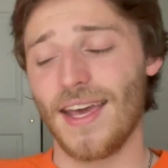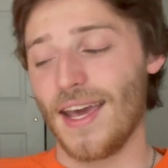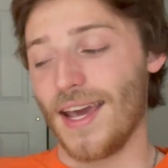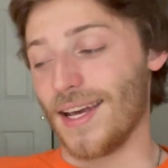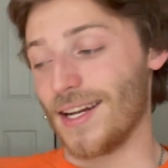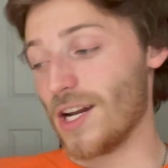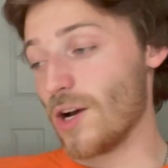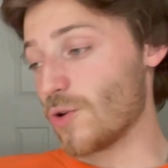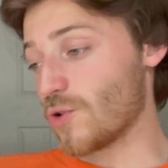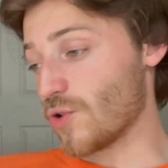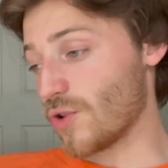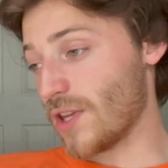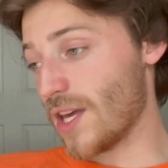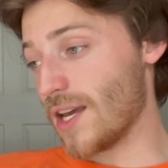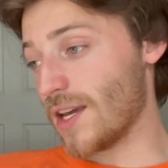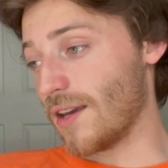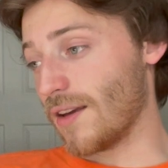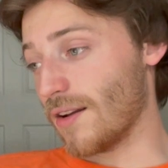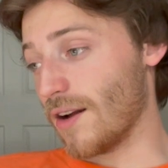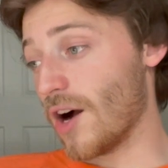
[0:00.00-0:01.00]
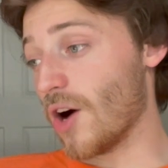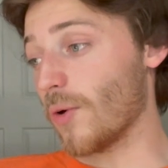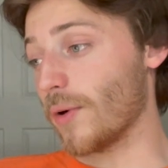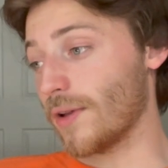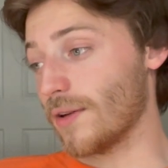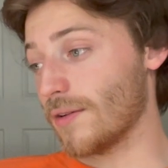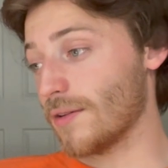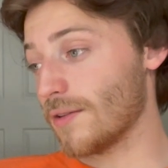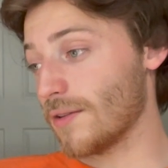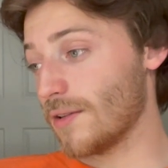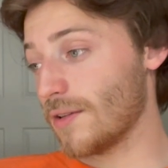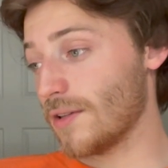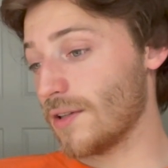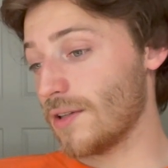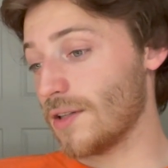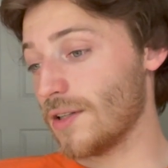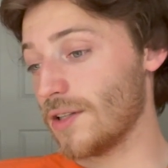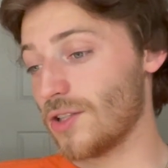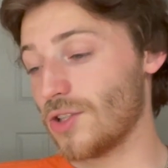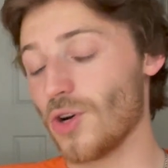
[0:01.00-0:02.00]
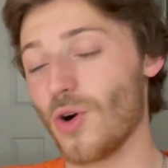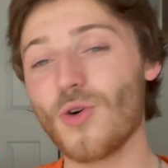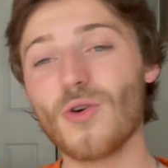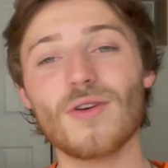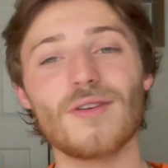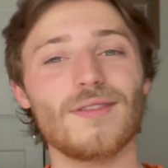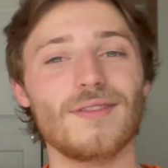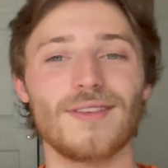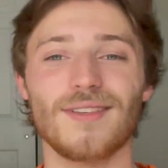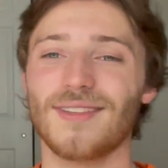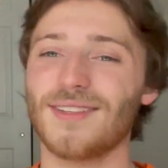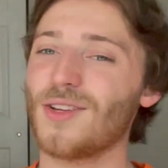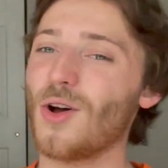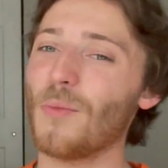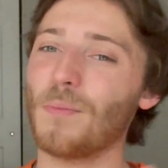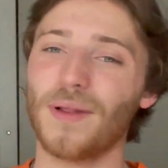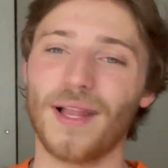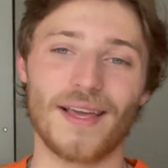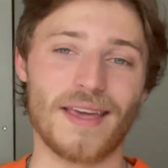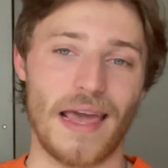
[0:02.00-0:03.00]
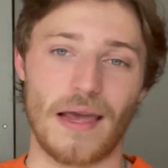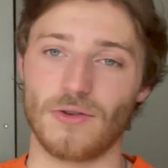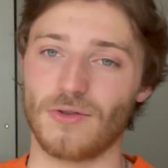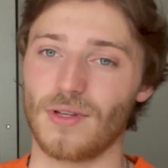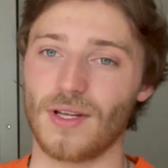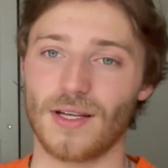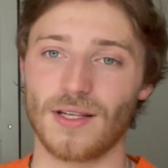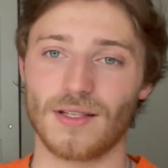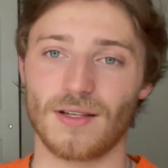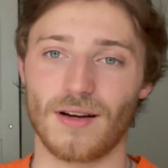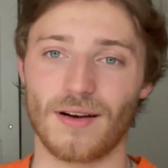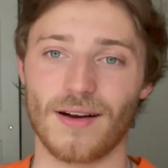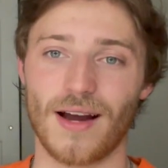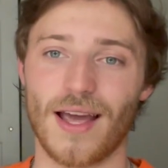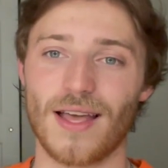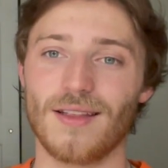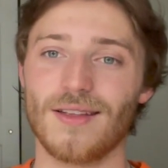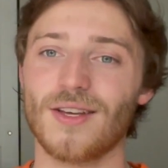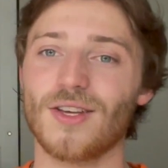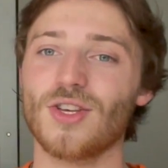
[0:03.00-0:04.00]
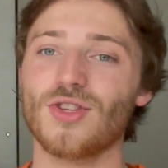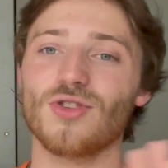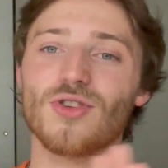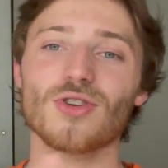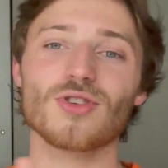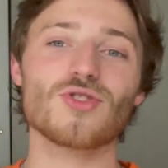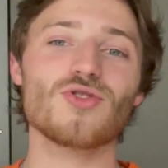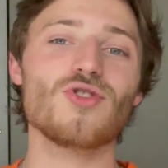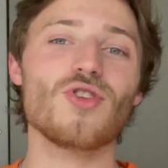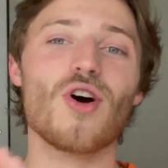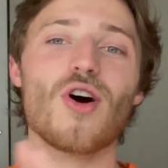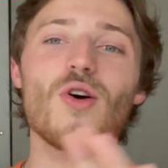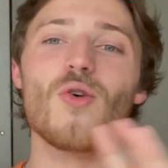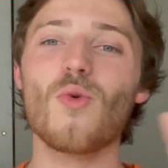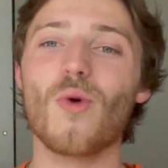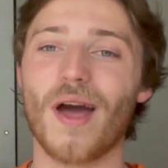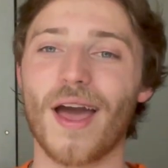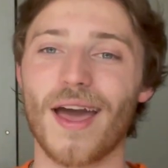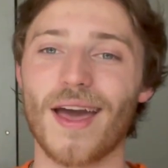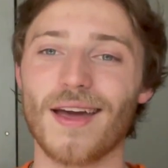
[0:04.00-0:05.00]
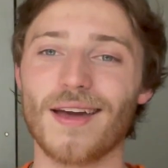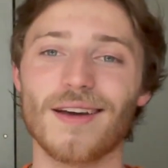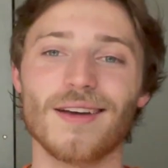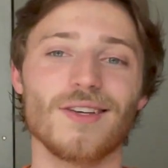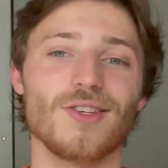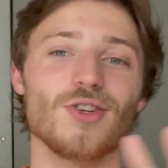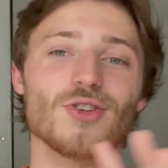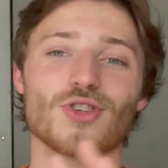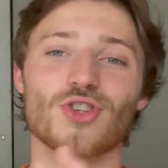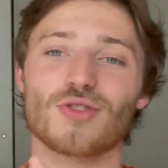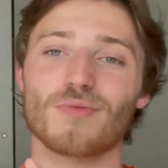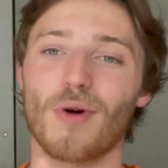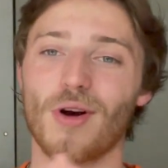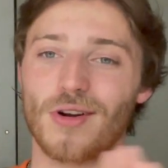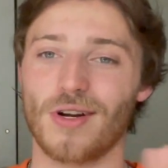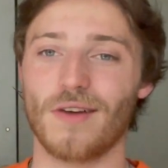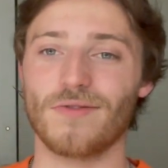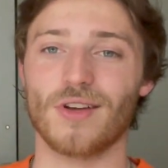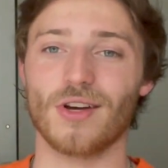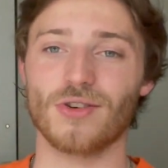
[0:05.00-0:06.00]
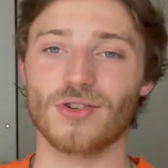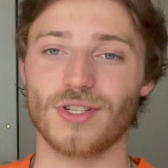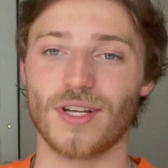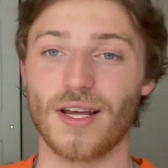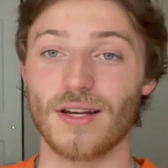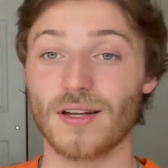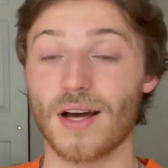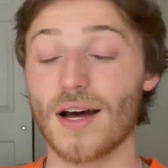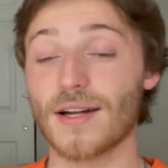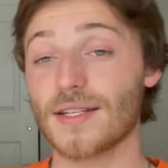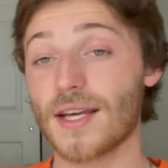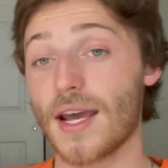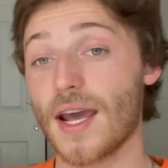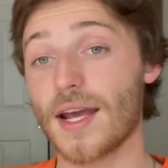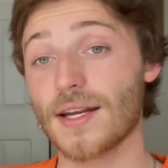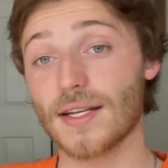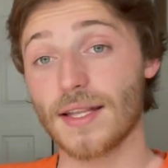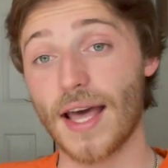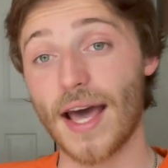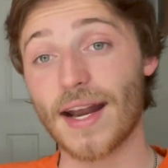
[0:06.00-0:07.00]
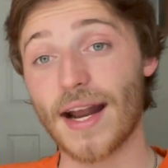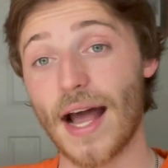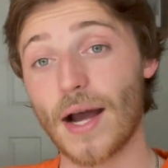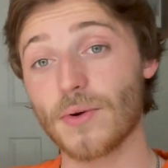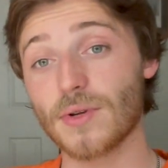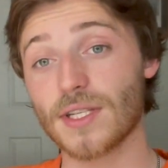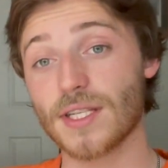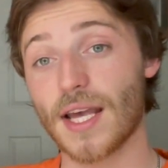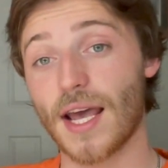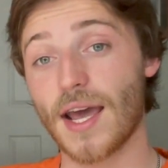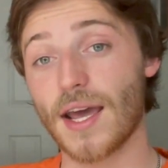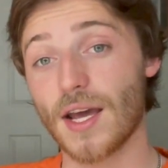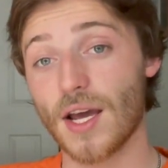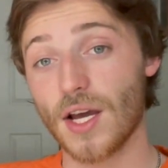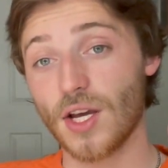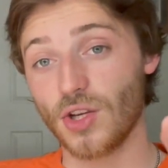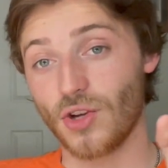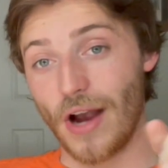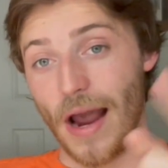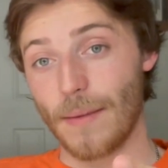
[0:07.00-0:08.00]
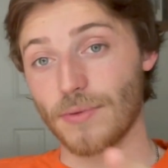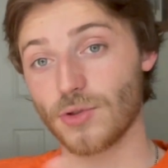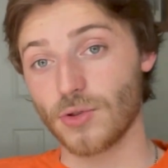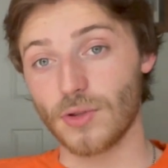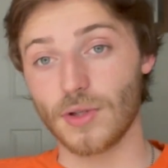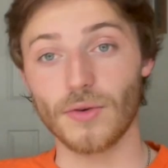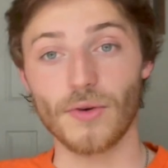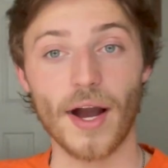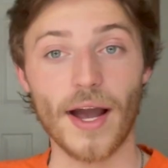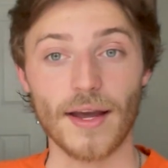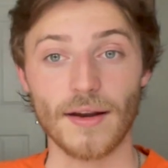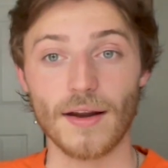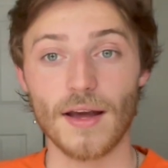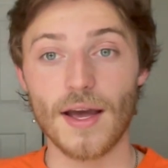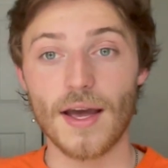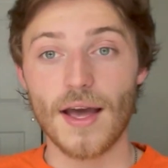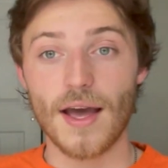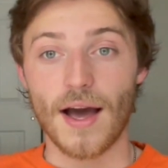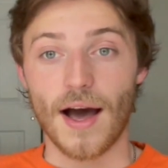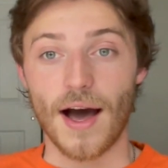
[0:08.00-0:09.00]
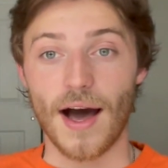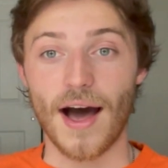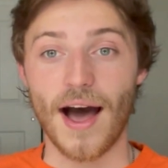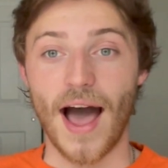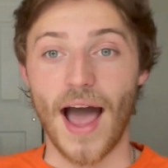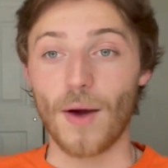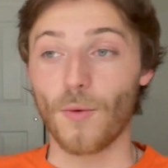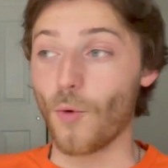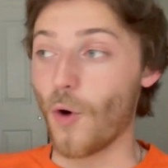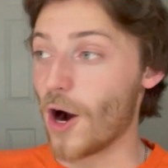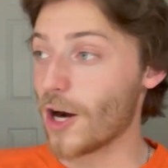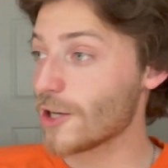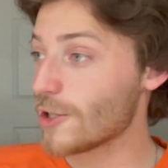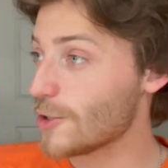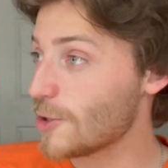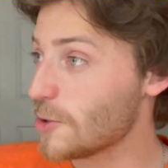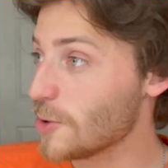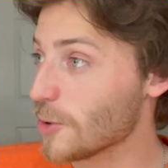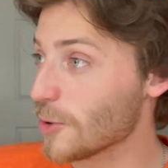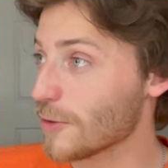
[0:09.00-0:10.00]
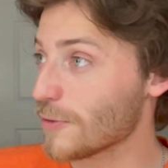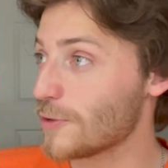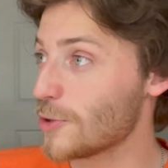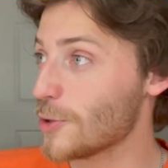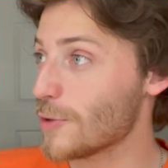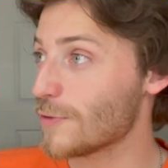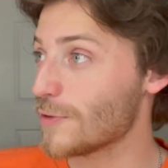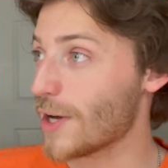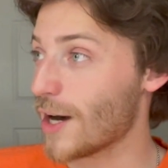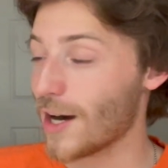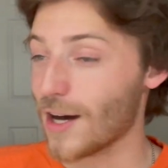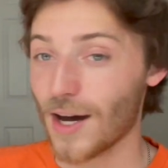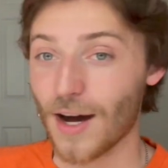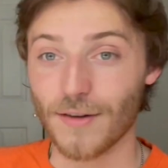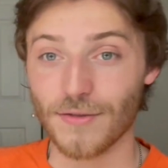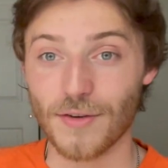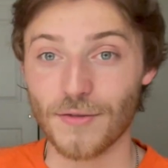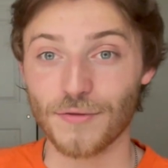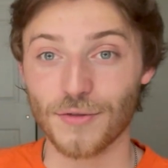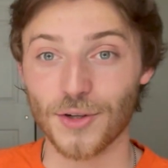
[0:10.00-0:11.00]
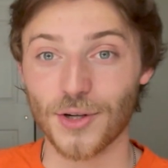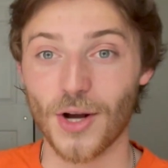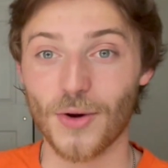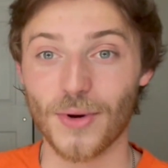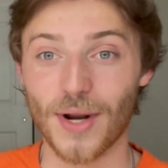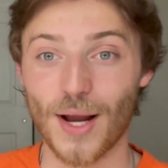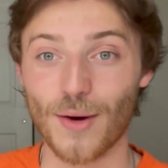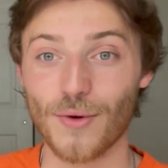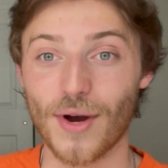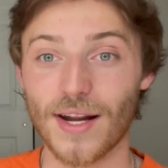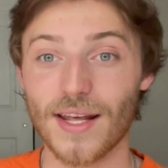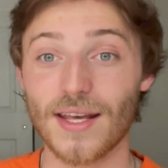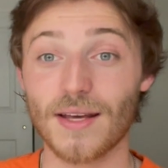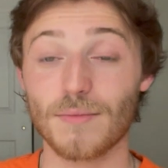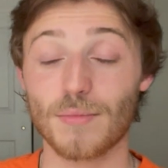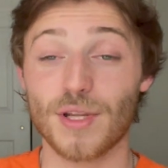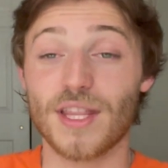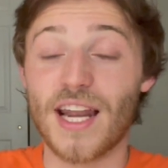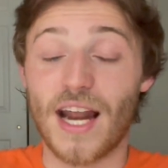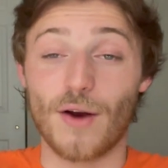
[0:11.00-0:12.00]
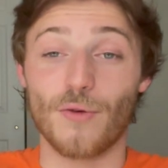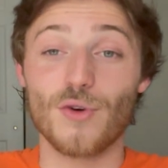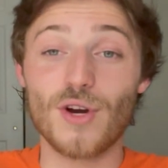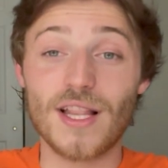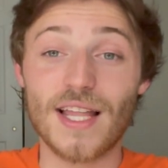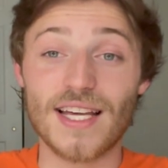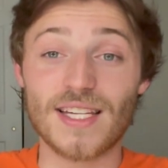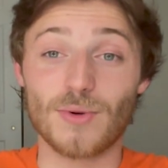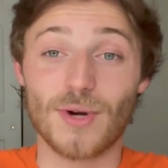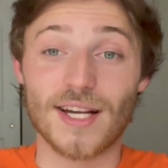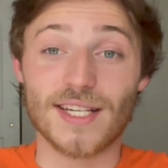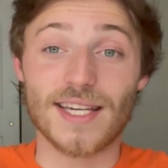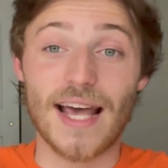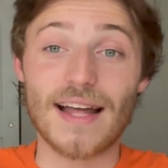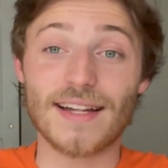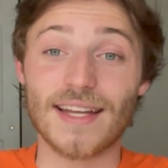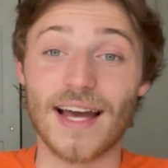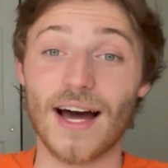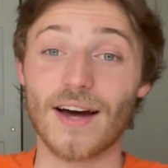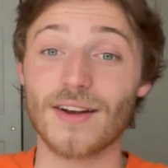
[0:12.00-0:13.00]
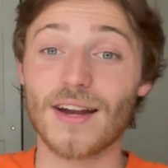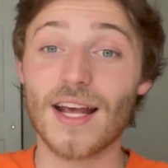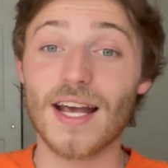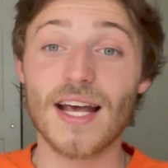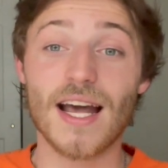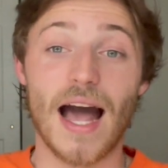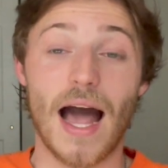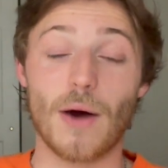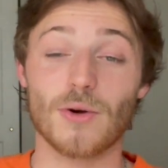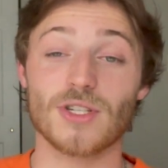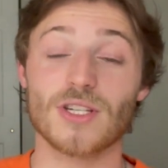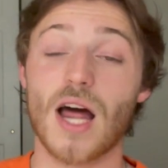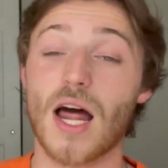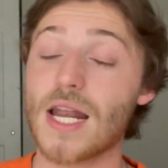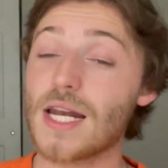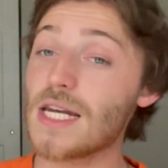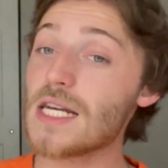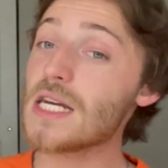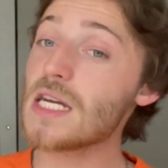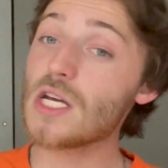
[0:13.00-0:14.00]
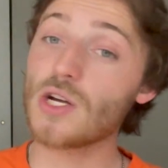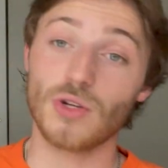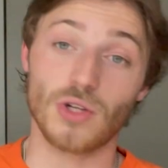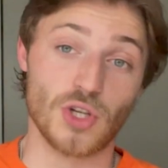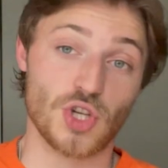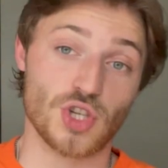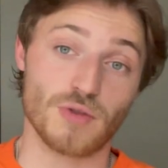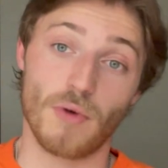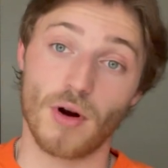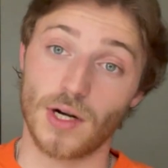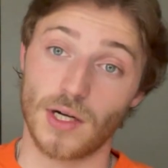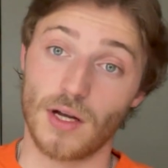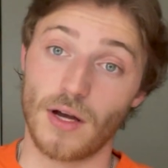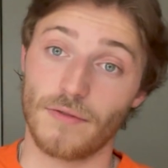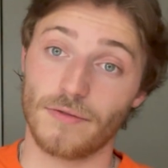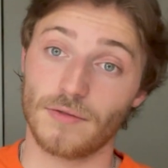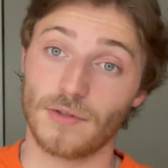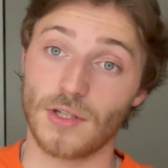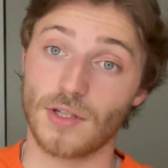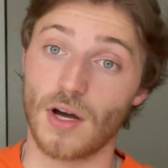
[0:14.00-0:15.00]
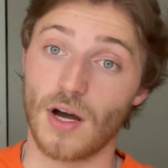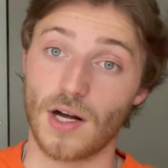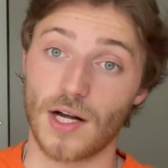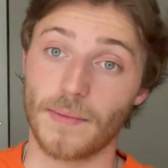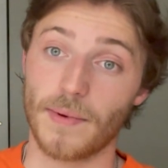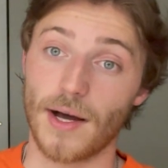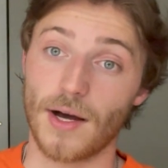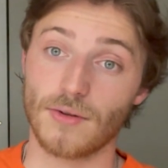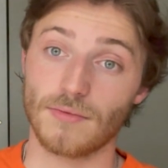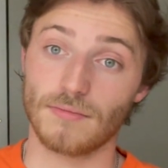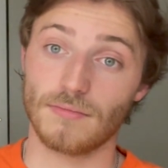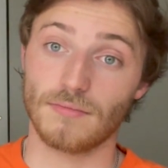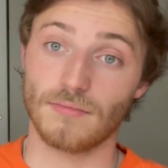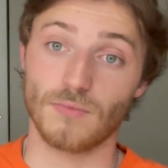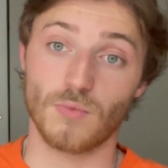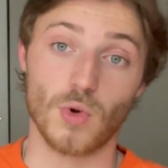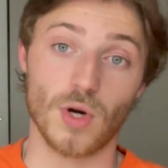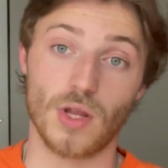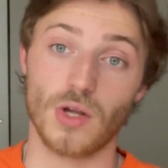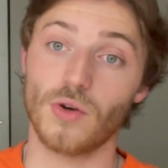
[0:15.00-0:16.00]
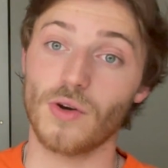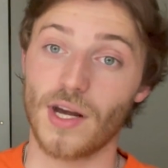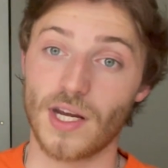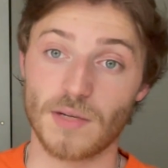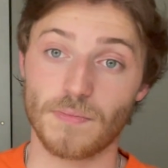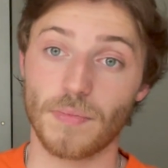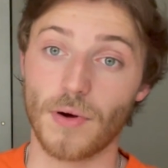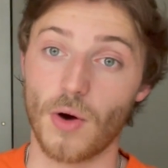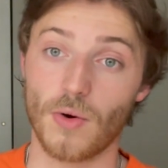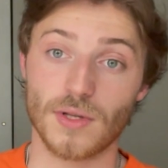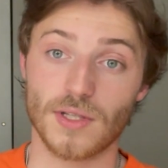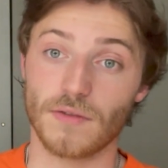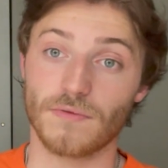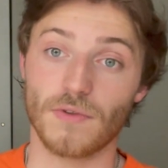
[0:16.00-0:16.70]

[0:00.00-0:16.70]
And I know what you're thinking, Owen, don't play games with us, all right? There's no way you're smart enough to understand Dante. And to that, I would say you're absolutely right. I wanted to do a review of Inferno when I read it, but then I realized when I sat down, I was not nearly smart enough to talk about one of the greatest poets of